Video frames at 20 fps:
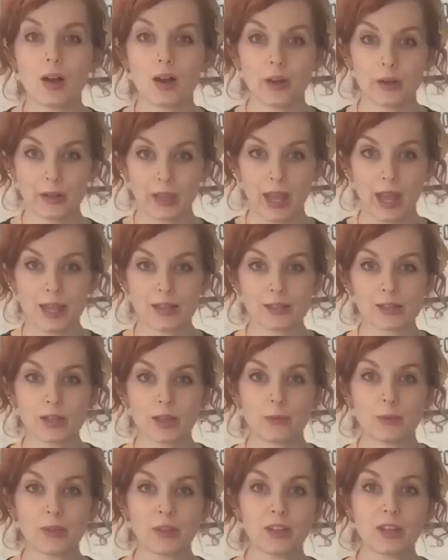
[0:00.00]
Okay, so
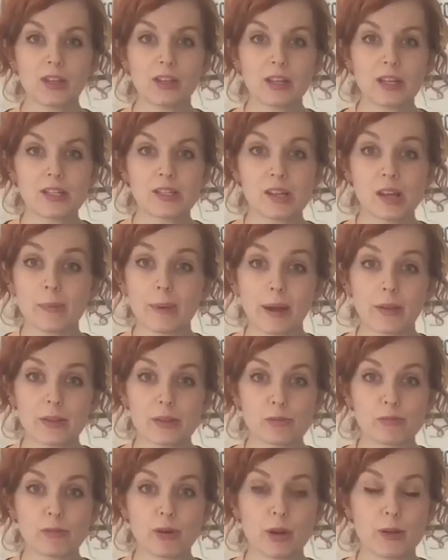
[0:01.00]
one thing you need to know about this
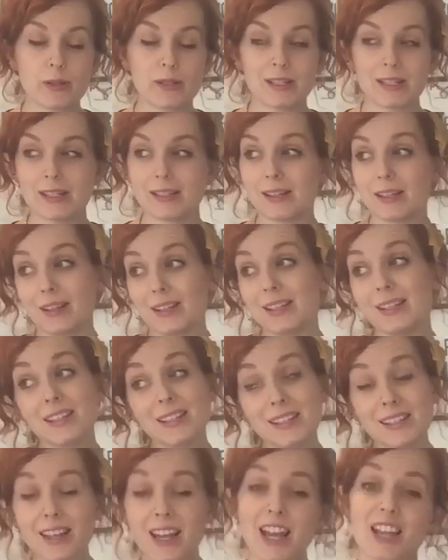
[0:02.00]
roast is that this is
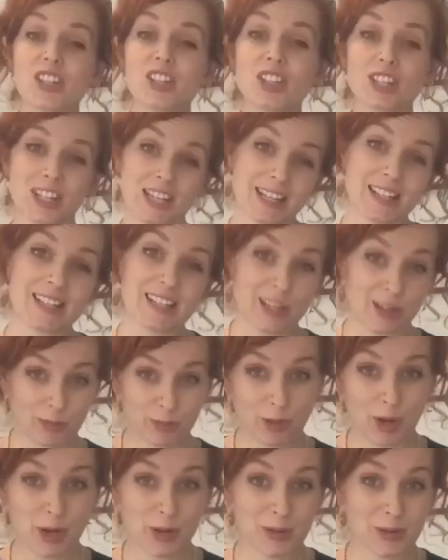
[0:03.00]
a cheating
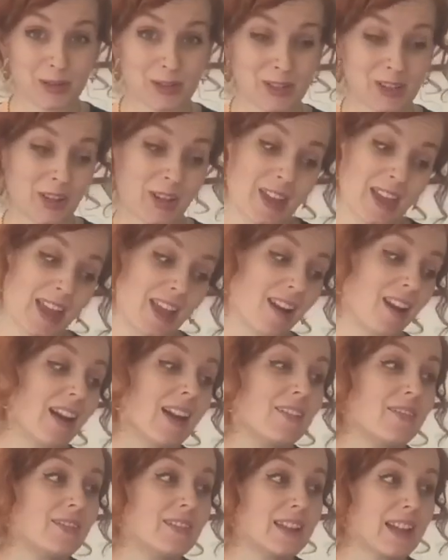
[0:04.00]
roast, okay? I have
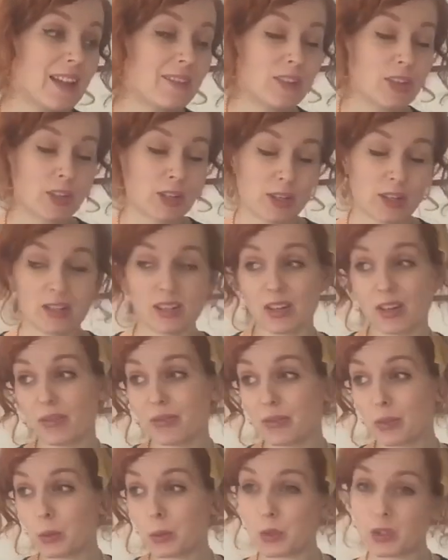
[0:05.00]
never cooked a
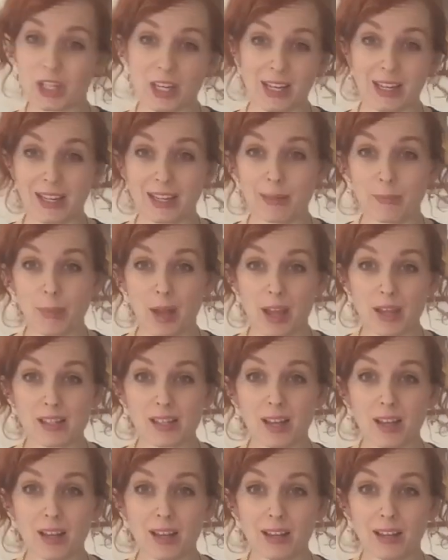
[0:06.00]
full chicken in my
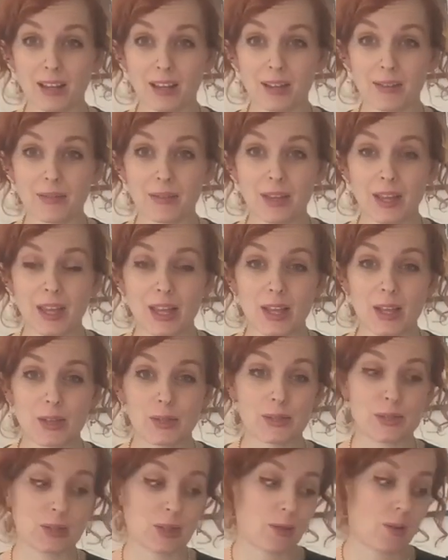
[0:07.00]
entire life,
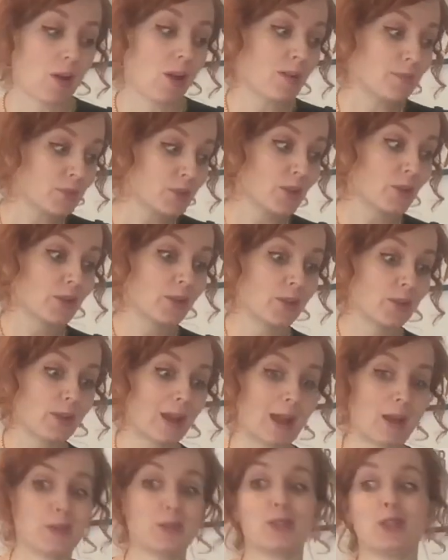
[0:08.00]
so I'm showing you
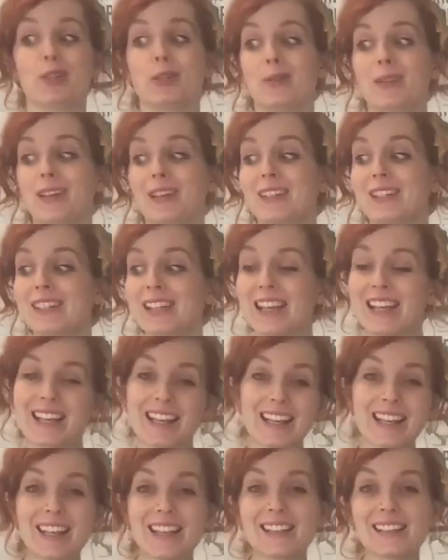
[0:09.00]
how to do it
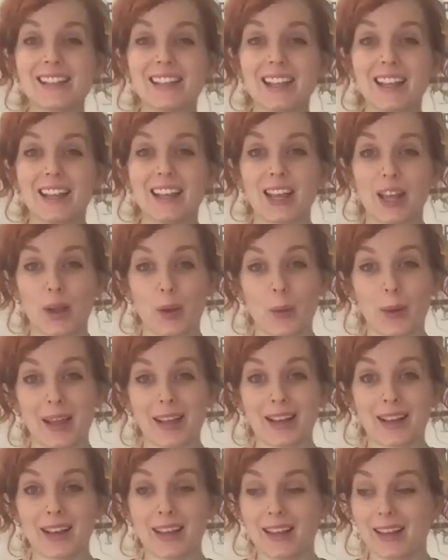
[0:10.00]
easily and
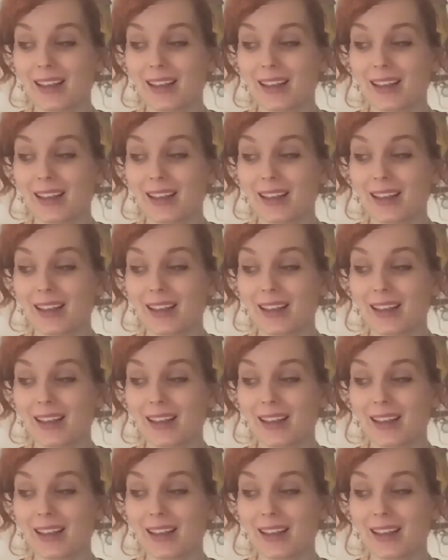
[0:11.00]
quickly.